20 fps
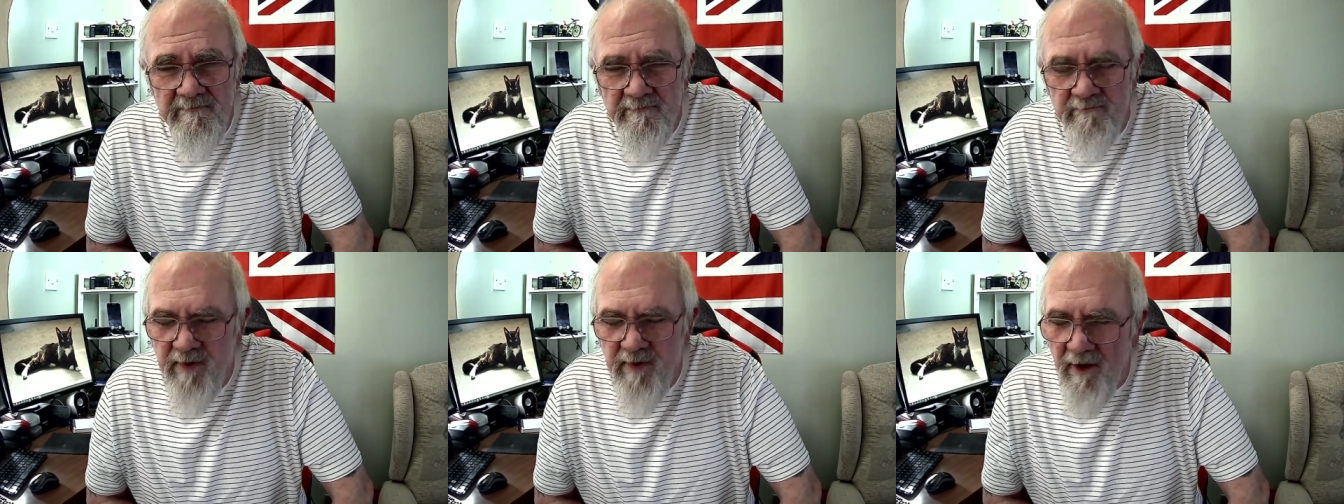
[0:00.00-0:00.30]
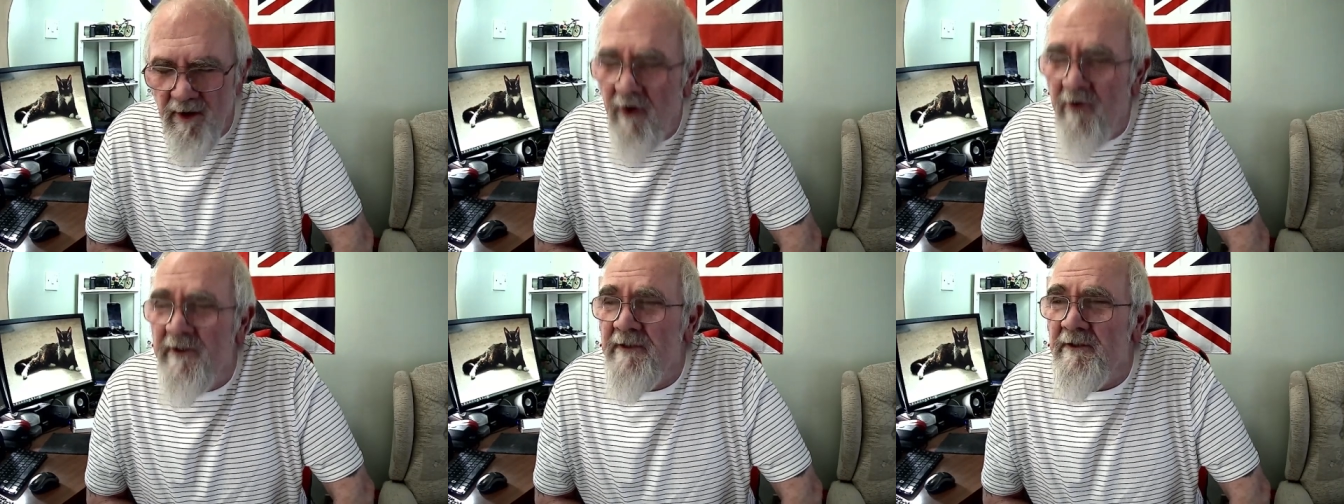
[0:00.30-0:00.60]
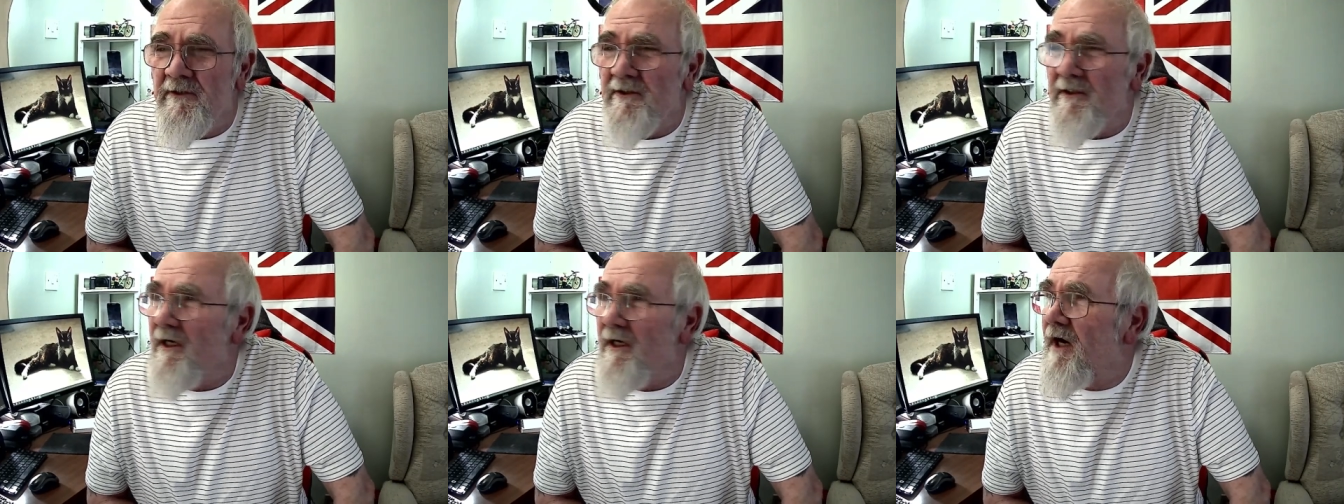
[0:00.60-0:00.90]

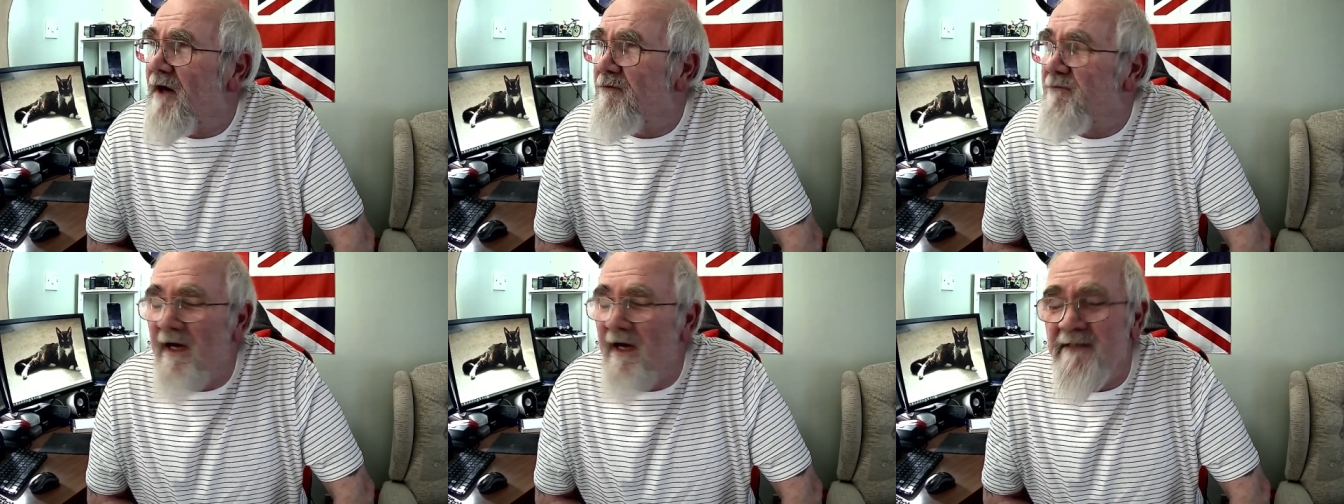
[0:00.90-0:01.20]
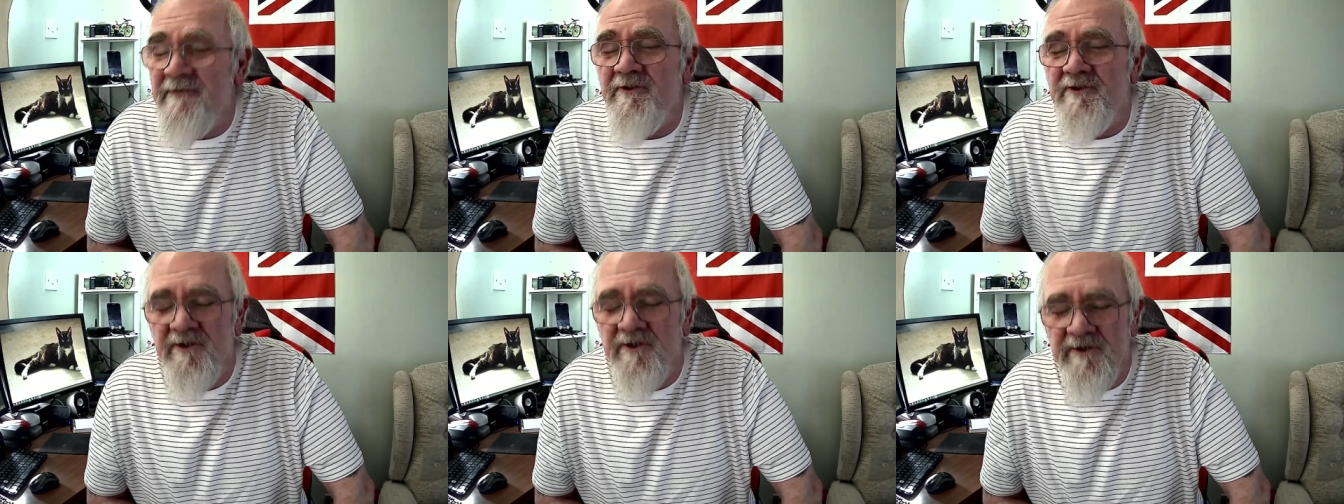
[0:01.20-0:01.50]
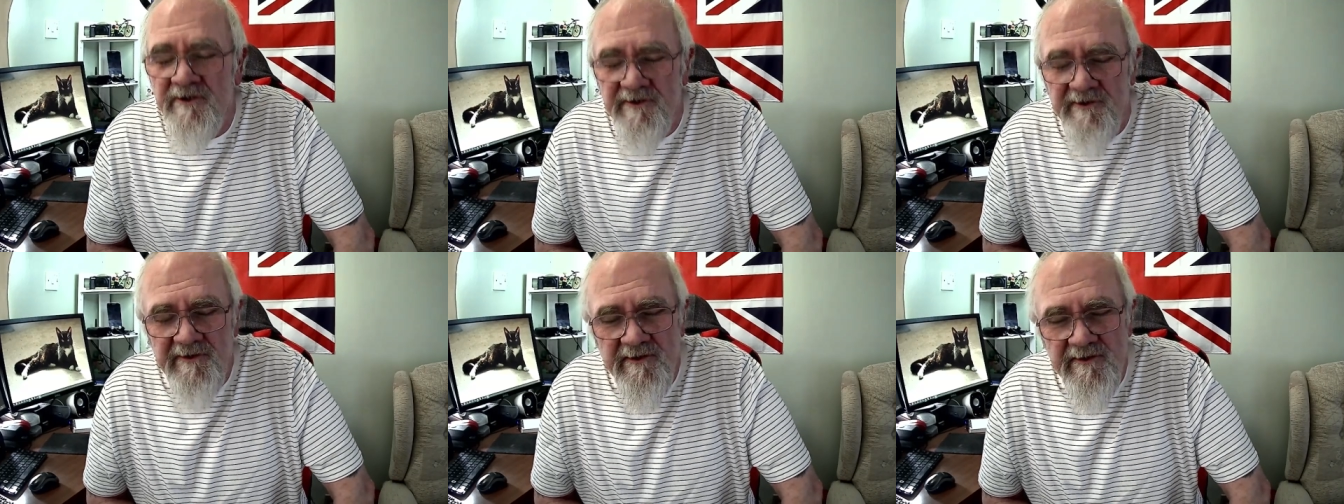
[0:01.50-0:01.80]
blind our
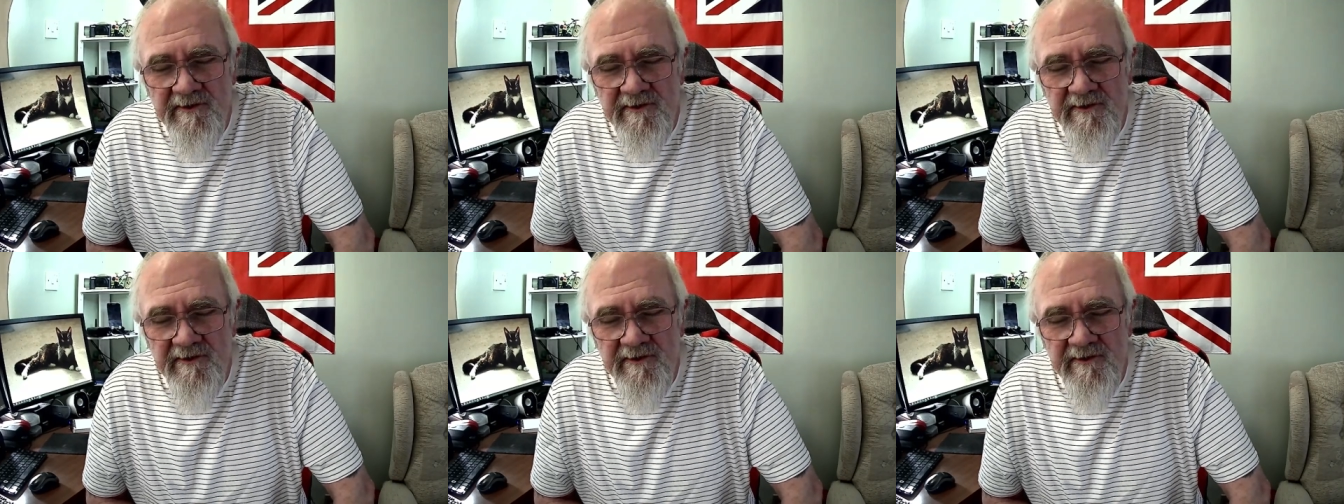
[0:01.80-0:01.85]
pensioners.